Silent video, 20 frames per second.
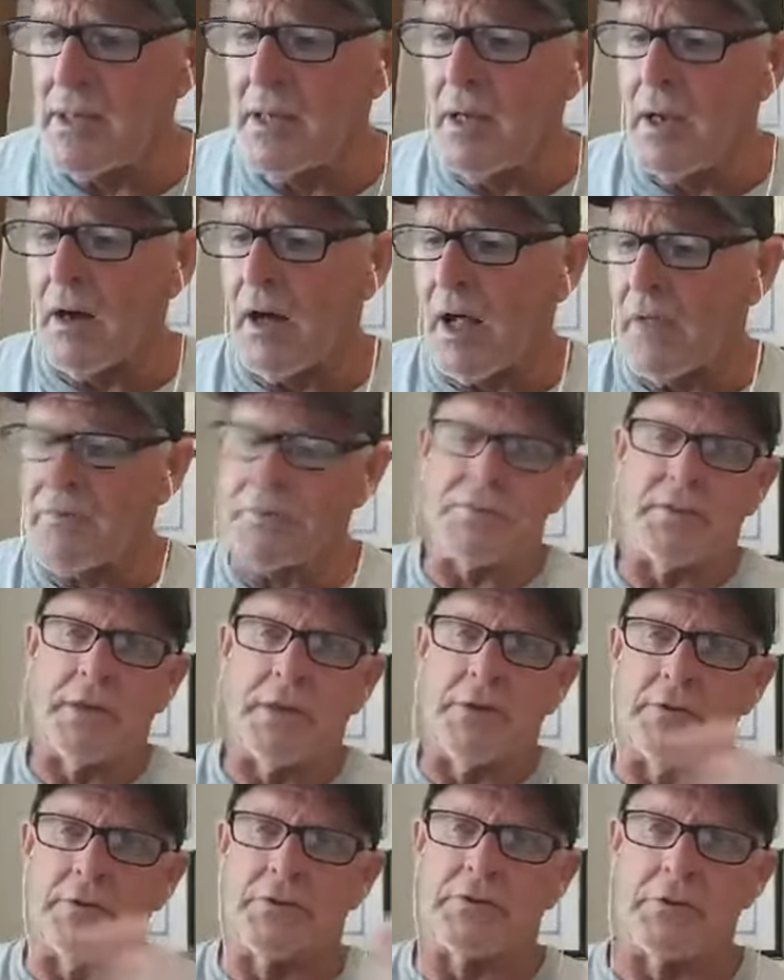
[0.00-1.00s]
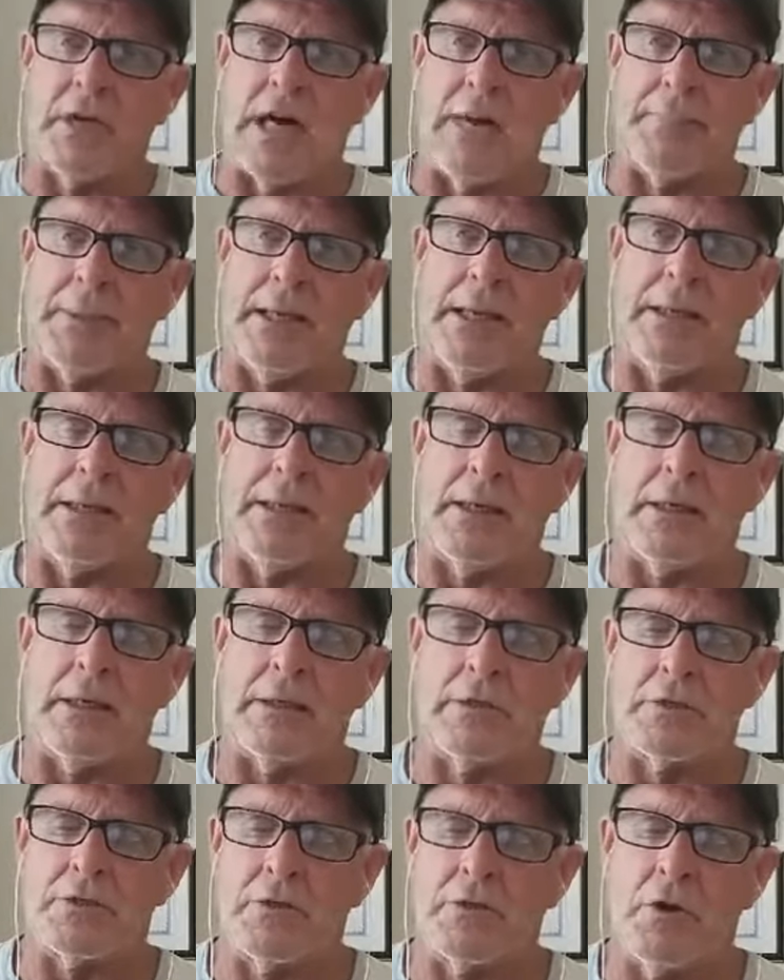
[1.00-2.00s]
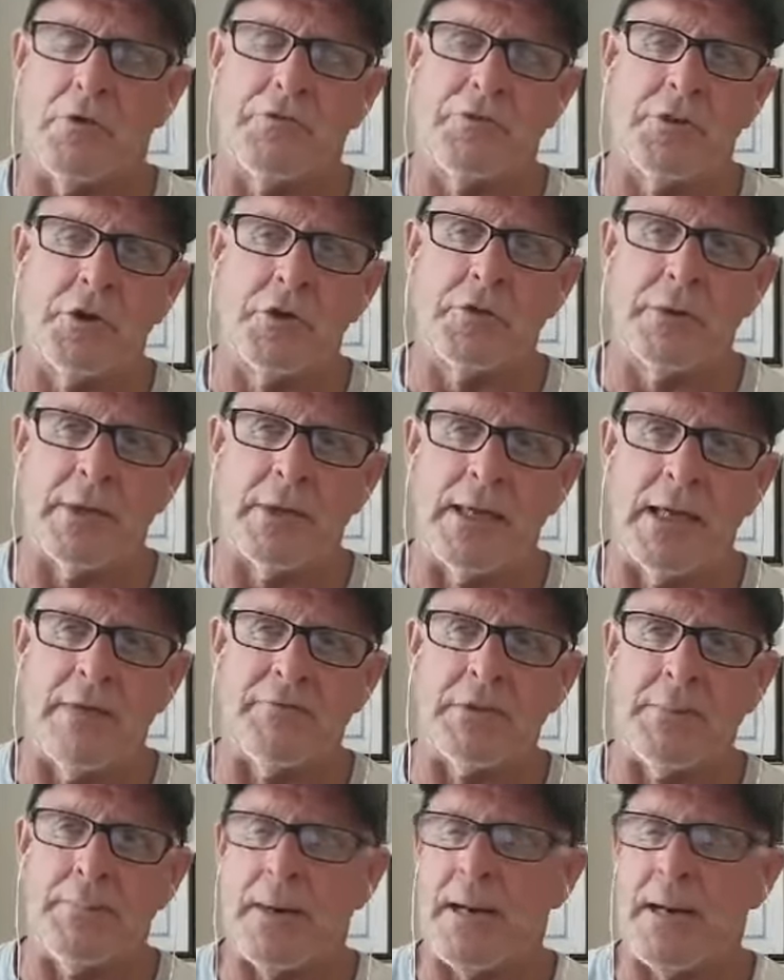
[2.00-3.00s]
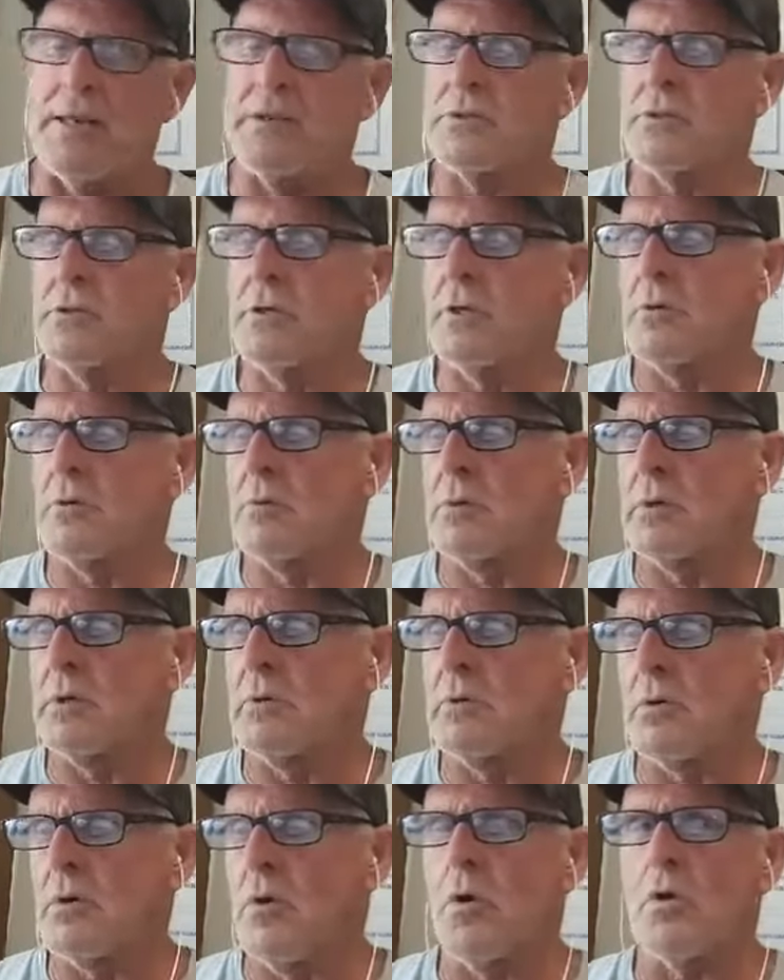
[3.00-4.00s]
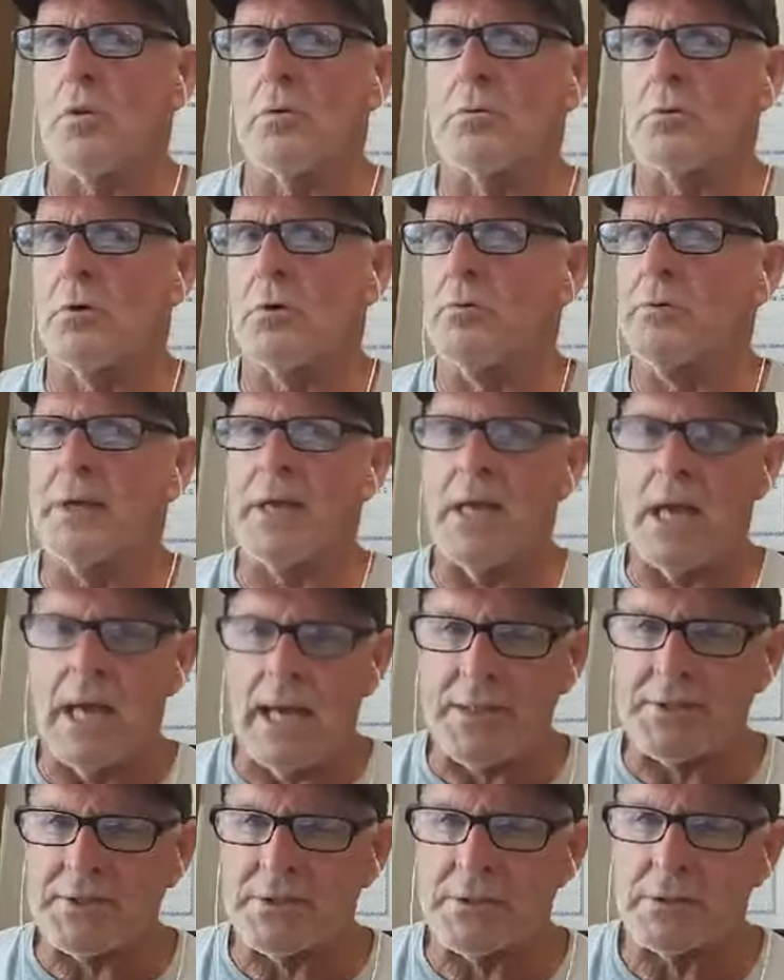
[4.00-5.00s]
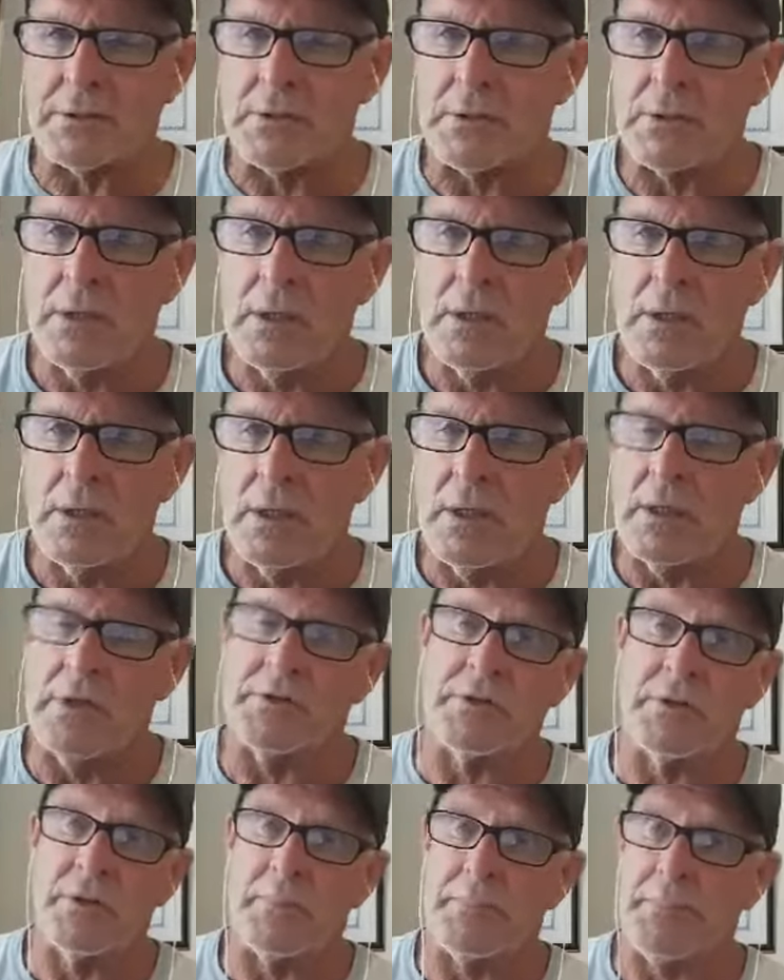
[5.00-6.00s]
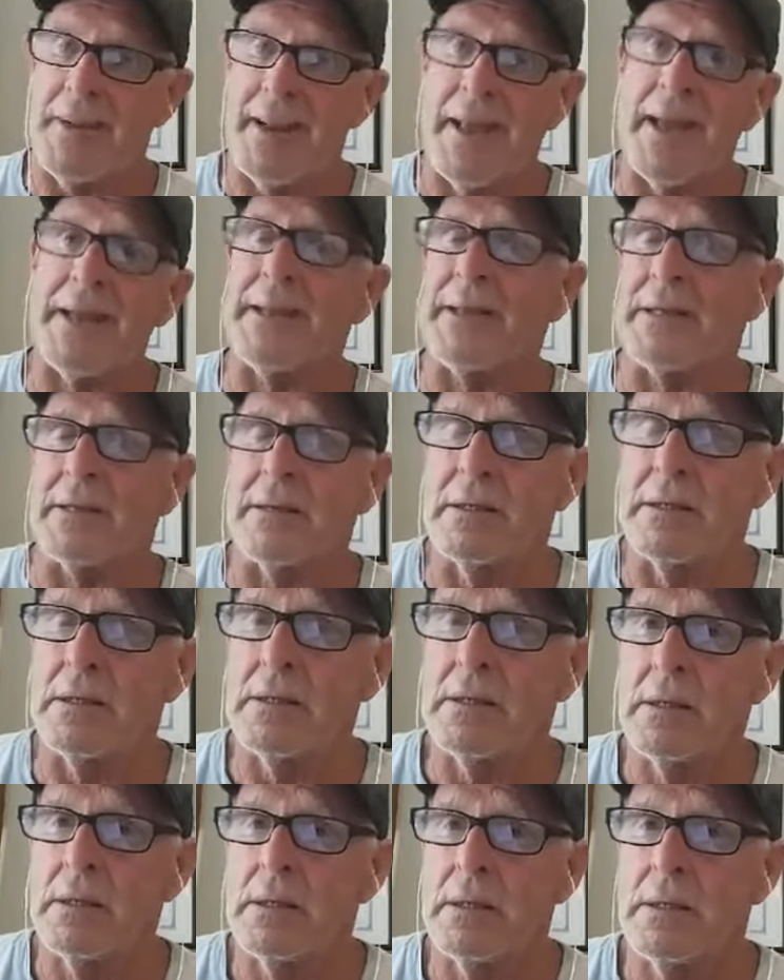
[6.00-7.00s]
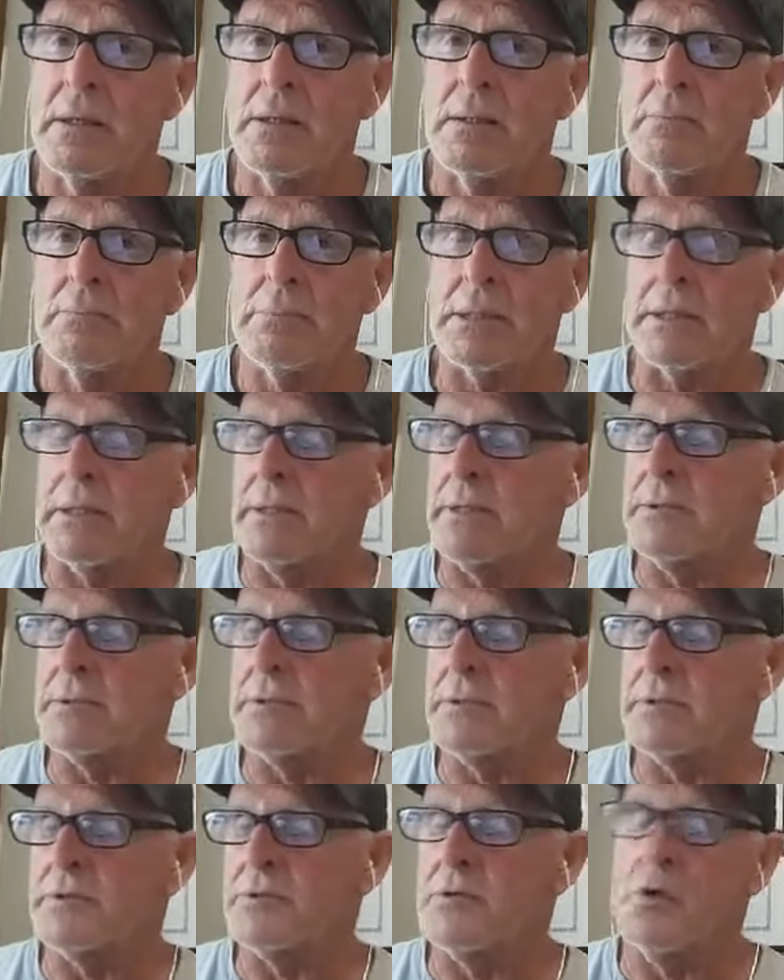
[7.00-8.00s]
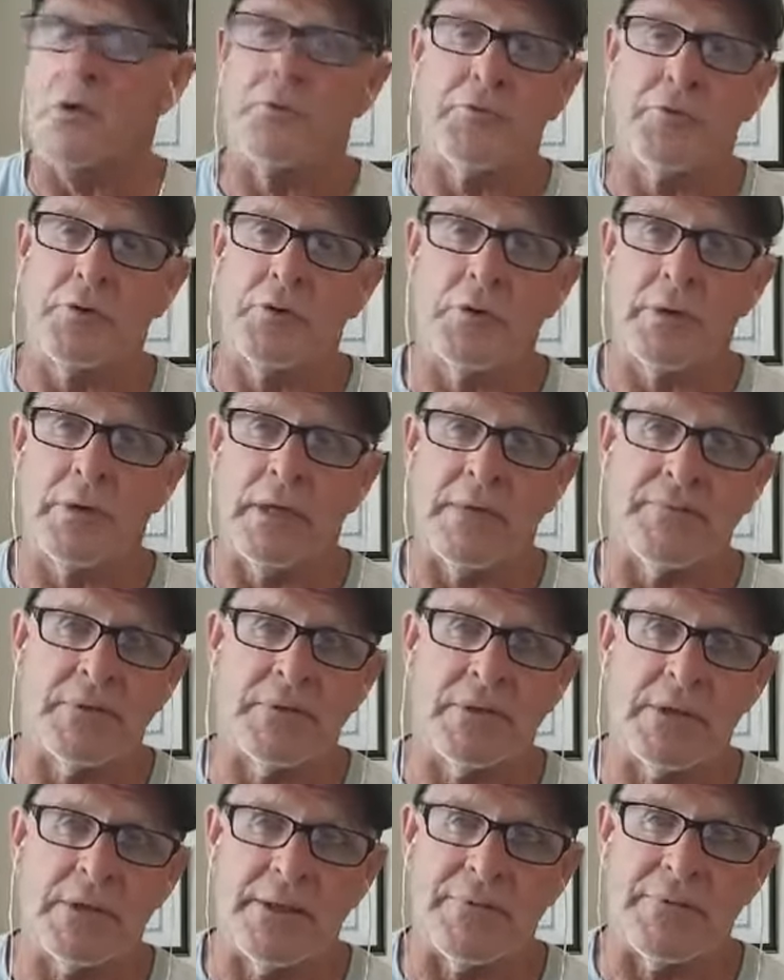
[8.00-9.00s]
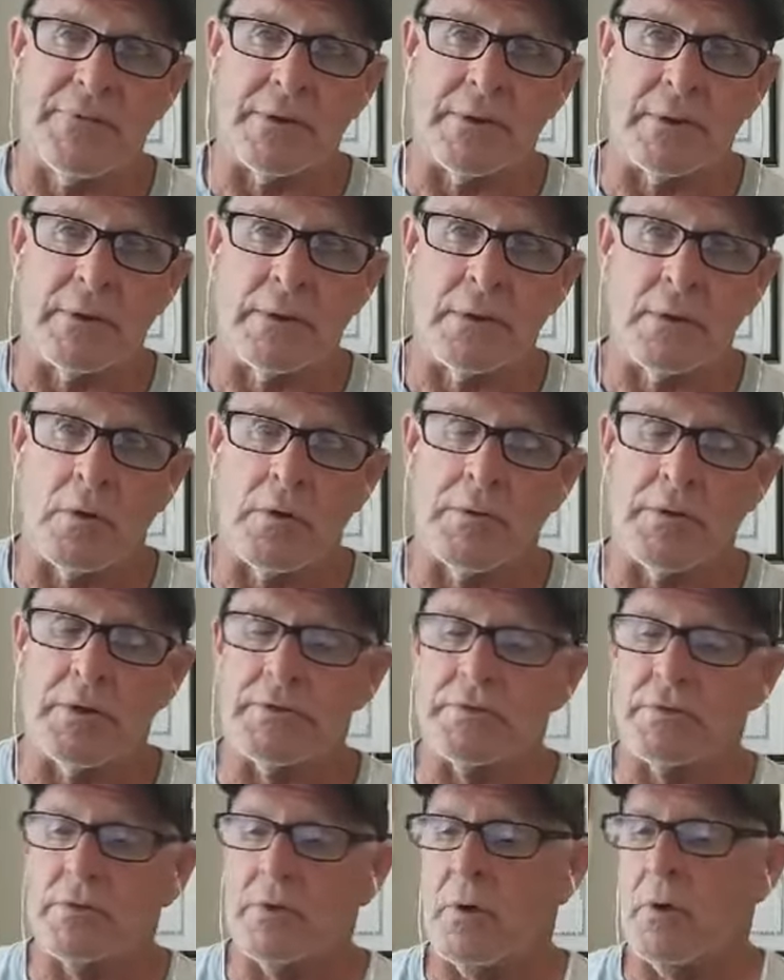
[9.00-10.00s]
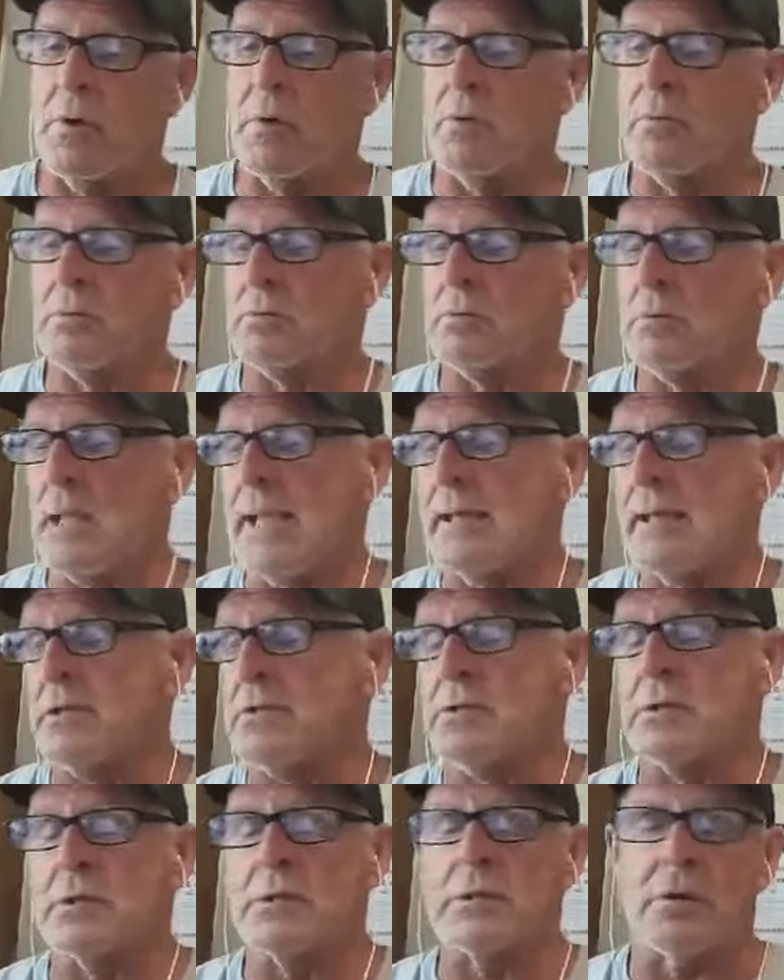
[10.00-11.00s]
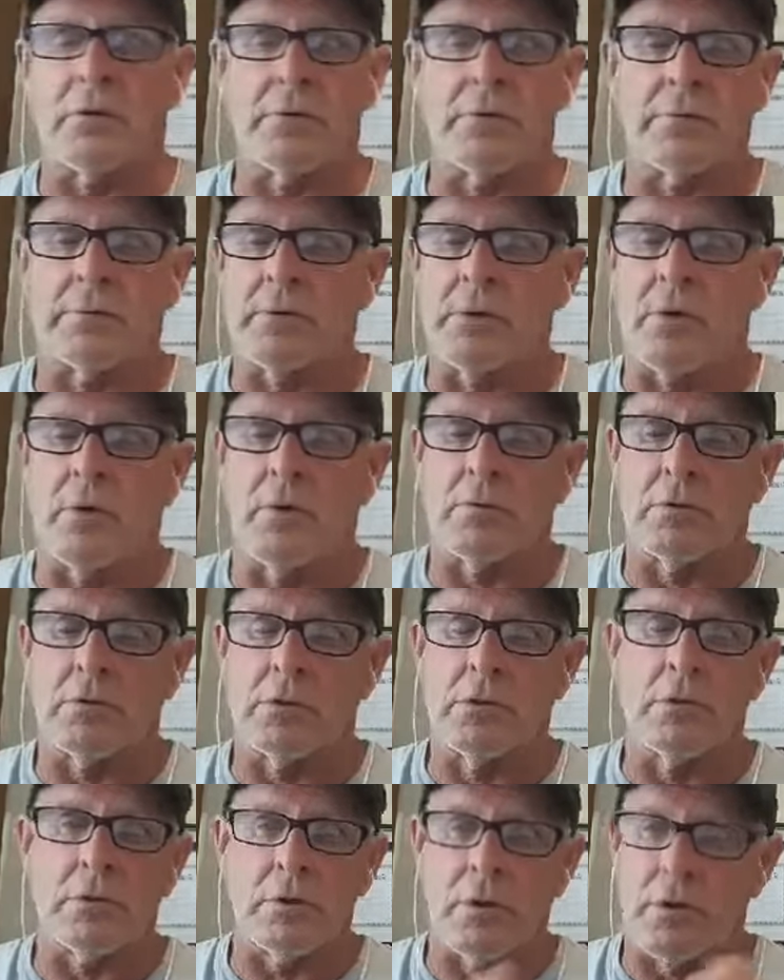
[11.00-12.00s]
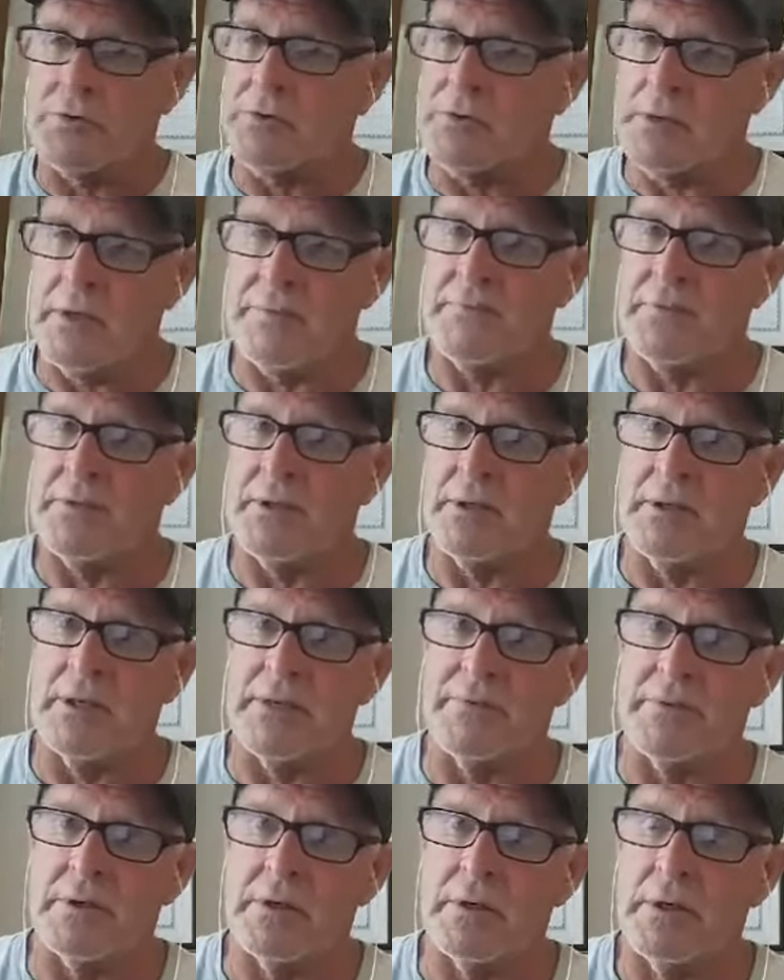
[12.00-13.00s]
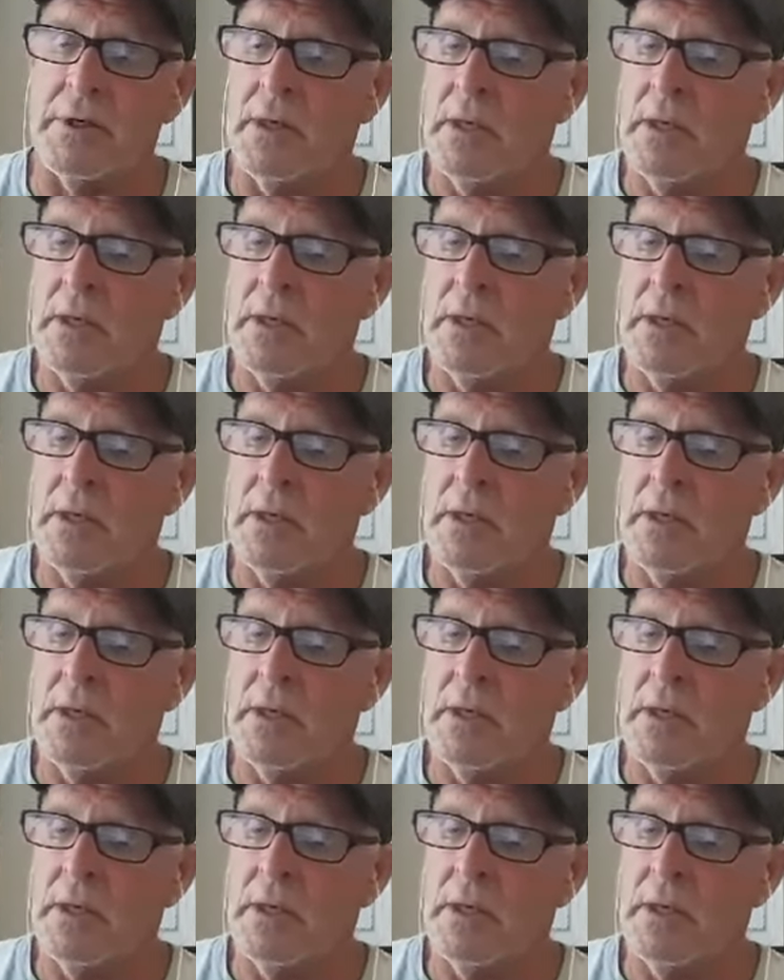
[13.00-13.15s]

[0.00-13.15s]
all of a sudden you stop eating and there's no food left. The body's going to go nuts, and it's going to panic because there's no food left in the liver, or there's no glycogen or no glucose left in the liver